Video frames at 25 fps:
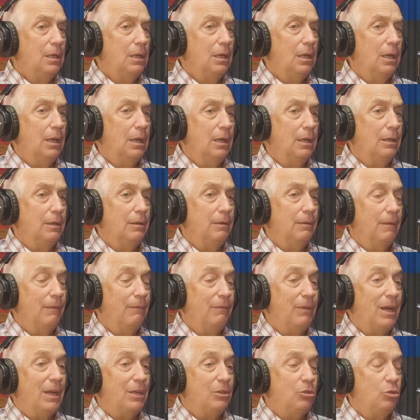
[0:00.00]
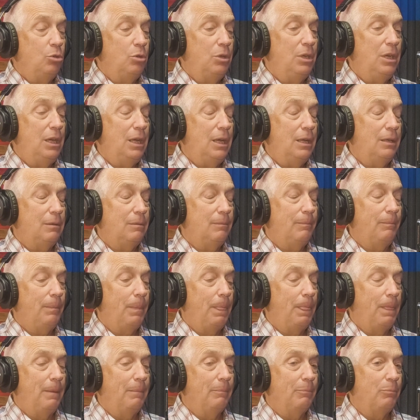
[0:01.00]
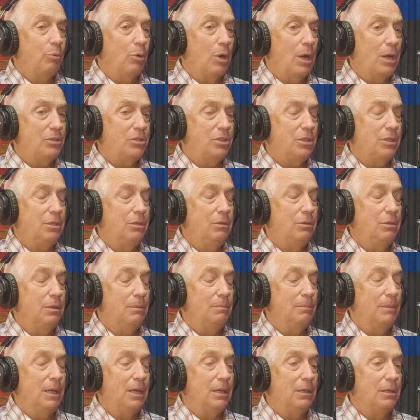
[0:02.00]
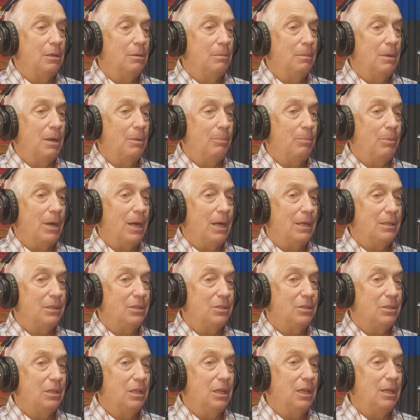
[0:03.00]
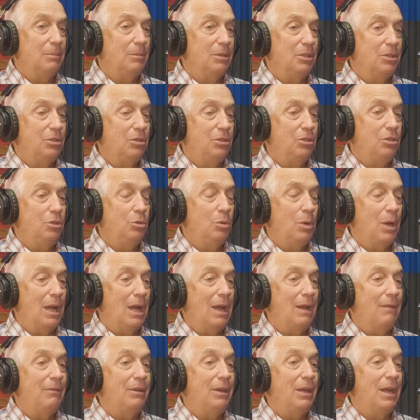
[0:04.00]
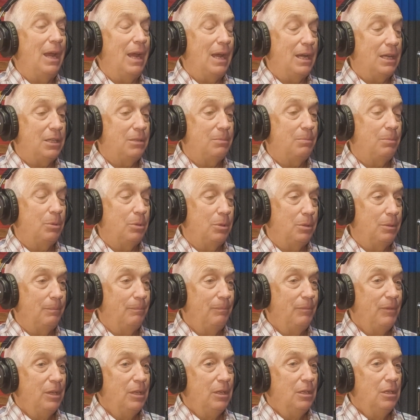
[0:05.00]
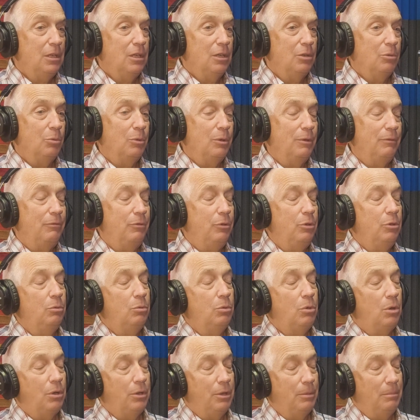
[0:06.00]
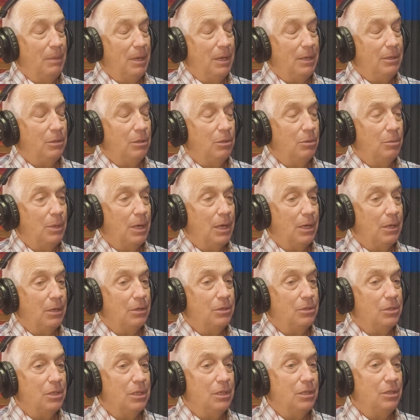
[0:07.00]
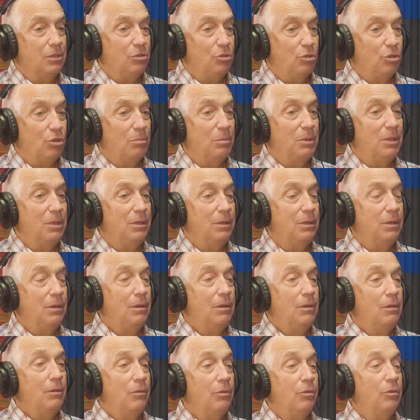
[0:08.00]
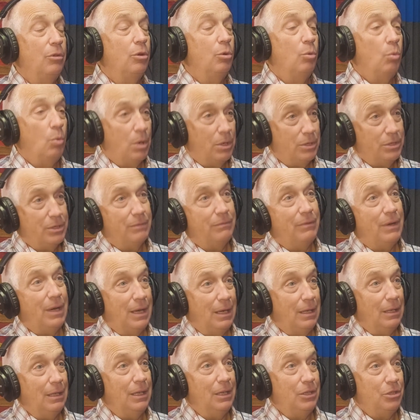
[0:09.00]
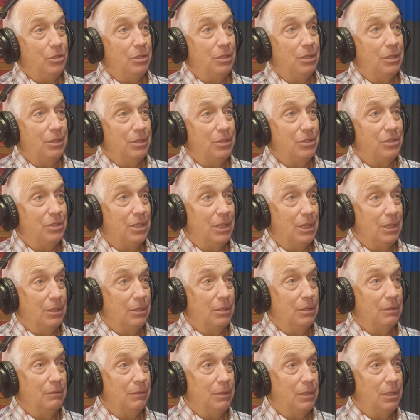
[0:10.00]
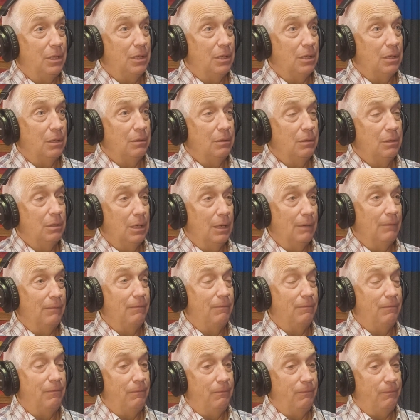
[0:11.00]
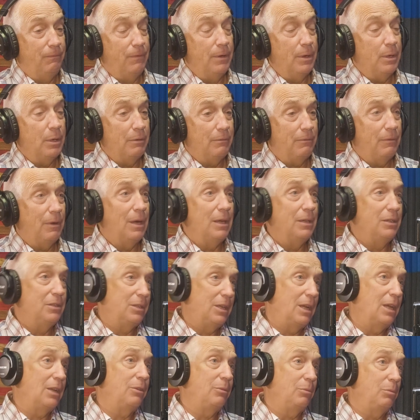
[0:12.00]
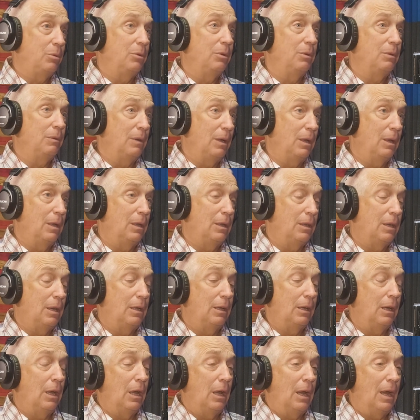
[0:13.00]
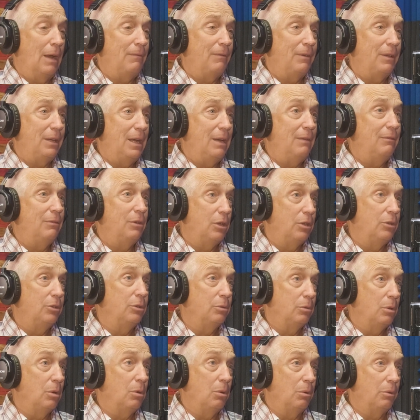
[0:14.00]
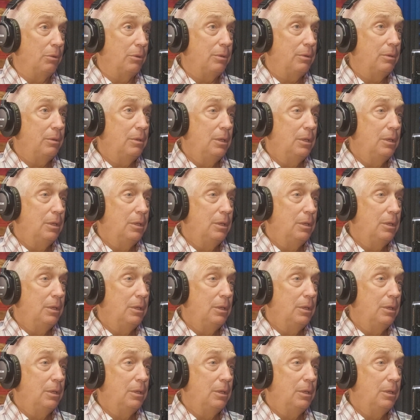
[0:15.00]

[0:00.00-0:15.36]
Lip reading: And in fact, you can't prosecute a medical malpractice claim until you have an expert review all the medical records and determine there was a violation of the standard of care and verifies that through an affidavit under oath.